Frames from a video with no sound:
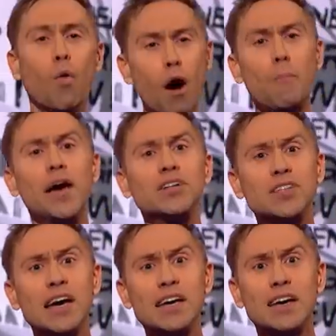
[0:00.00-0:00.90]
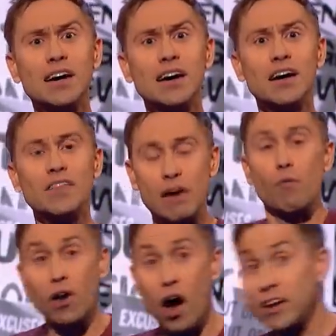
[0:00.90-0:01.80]
What a piss take! They
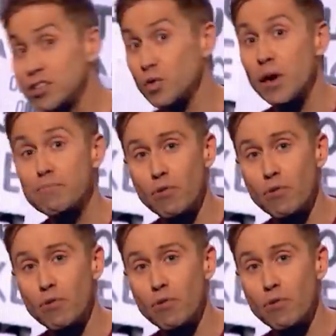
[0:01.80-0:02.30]
want us to eat